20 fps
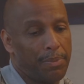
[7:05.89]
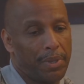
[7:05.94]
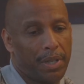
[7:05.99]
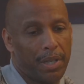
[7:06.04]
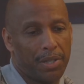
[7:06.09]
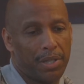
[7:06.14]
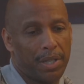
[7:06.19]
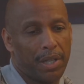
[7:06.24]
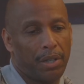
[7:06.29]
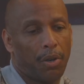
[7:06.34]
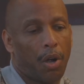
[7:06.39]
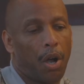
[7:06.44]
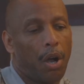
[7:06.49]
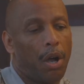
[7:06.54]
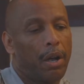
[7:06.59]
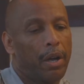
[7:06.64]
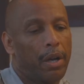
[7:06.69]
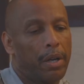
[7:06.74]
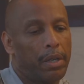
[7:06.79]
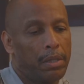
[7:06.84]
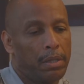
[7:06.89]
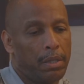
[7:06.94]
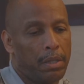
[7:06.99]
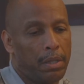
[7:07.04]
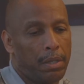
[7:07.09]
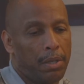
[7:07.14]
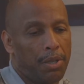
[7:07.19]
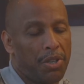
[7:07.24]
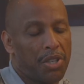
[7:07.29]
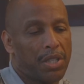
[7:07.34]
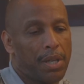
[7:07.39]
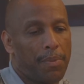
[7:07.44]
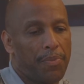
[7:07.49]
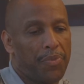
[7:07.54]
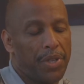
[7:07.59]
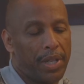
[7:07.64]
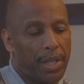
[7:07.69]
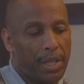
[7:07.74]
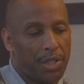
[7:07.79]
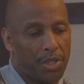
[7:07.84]
Because there are some
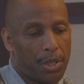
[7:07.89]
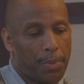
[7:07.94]
things,